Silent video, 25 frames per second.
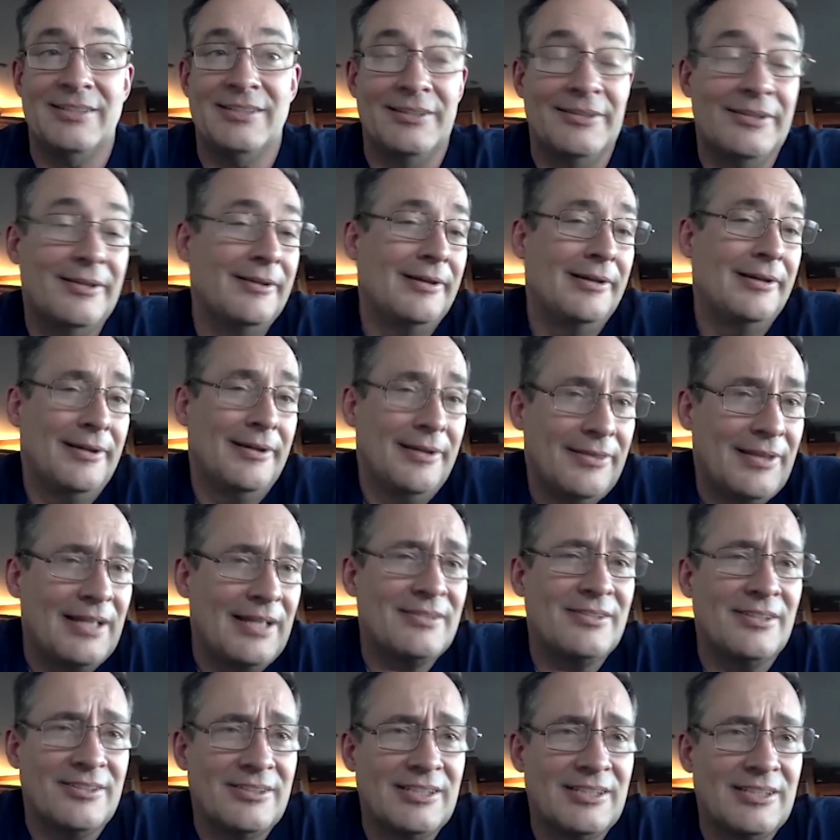And
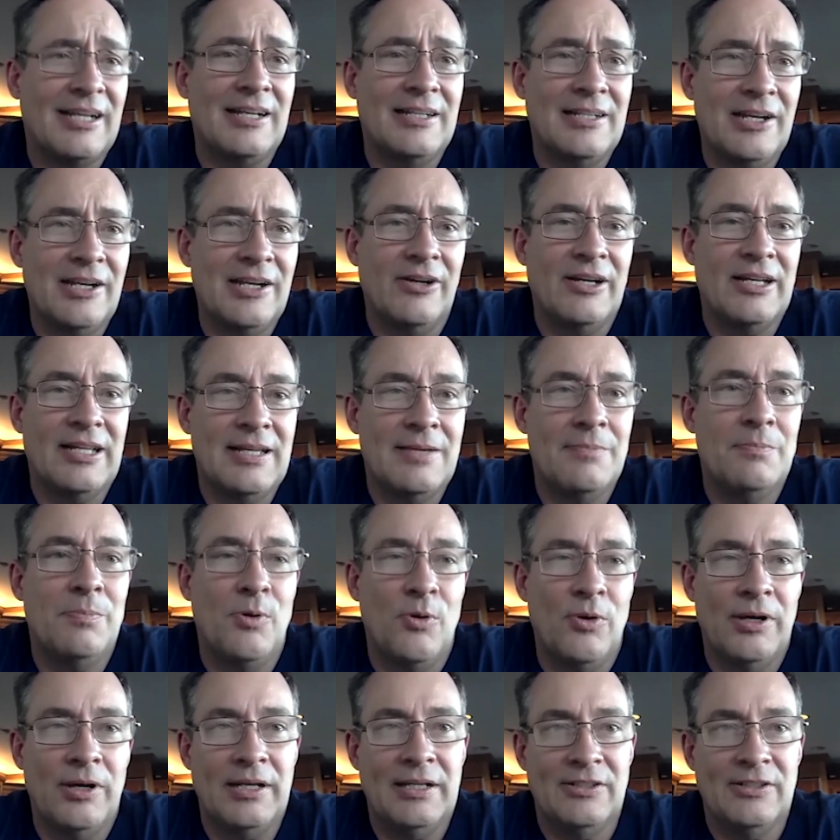that's a secondary
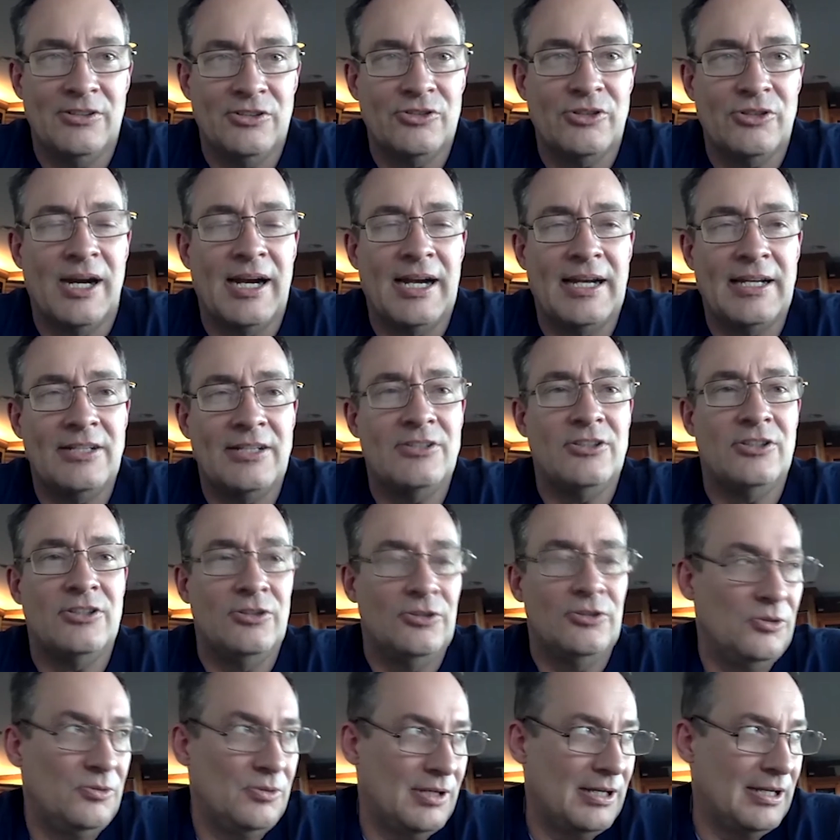endpoint is trying
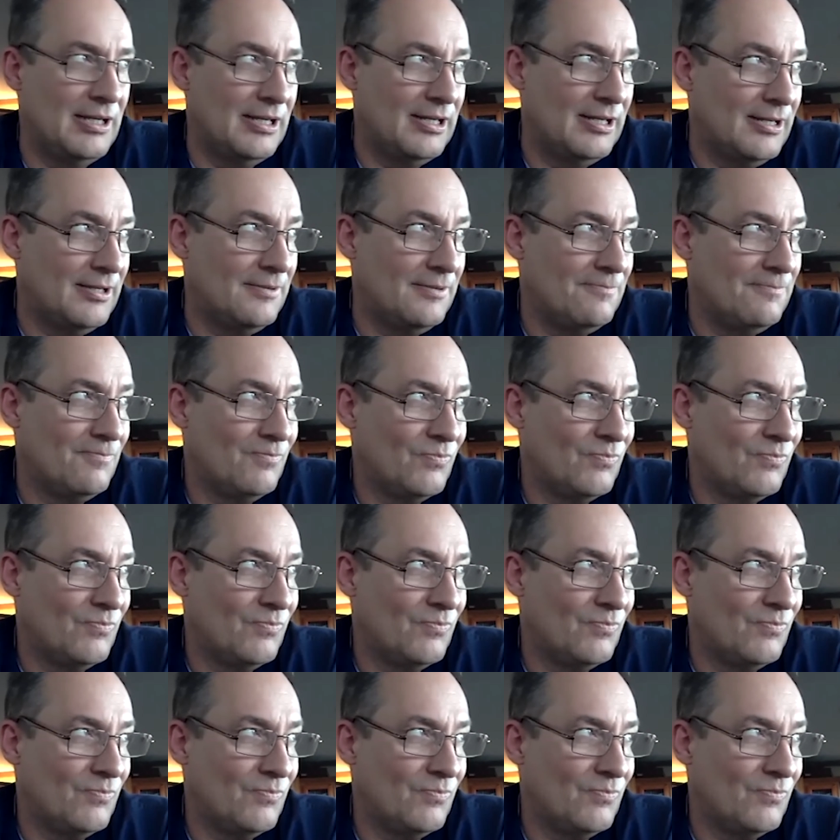to uh,